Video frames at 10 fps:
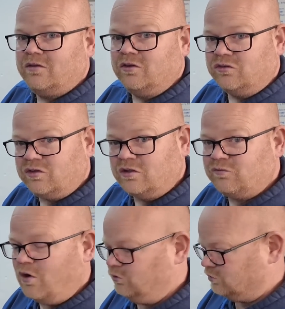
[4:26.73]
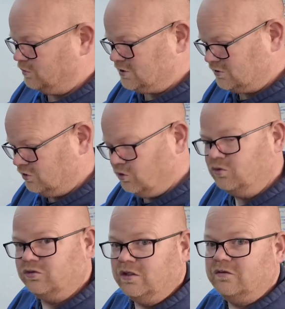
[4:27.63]
the 6 volts, which is
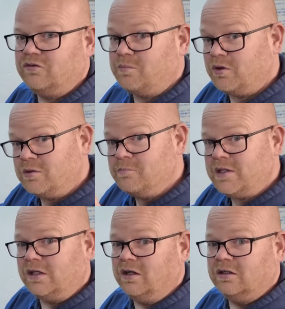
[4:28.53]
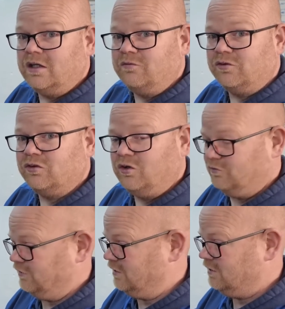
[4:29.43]
losing, if you put your meter either side
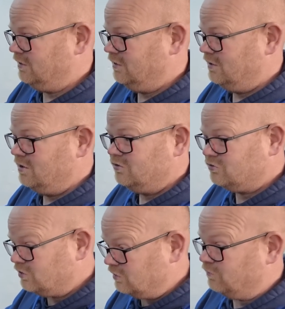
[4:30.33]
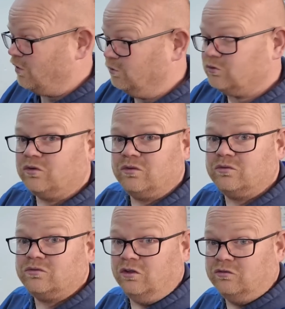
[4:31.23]
of it, 6 volts,
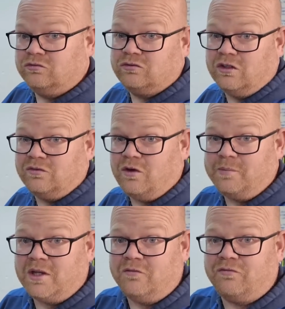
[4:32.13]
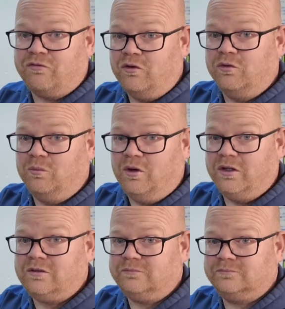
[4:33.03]
so 6 volt will be going through the
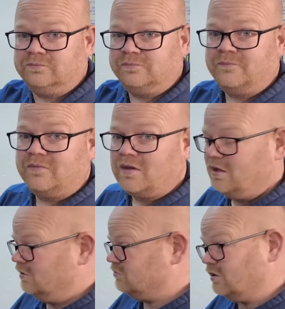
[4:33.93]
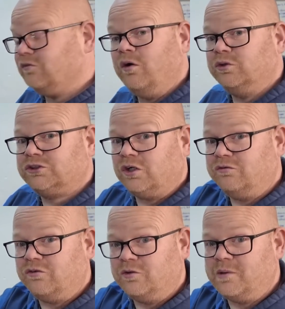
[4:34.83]
wire, 6 volt will show
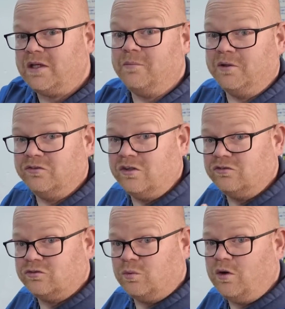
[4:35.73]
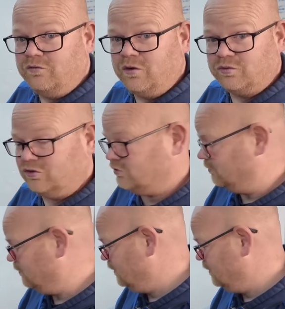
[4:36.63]
through the meter because it is a 12 volt system.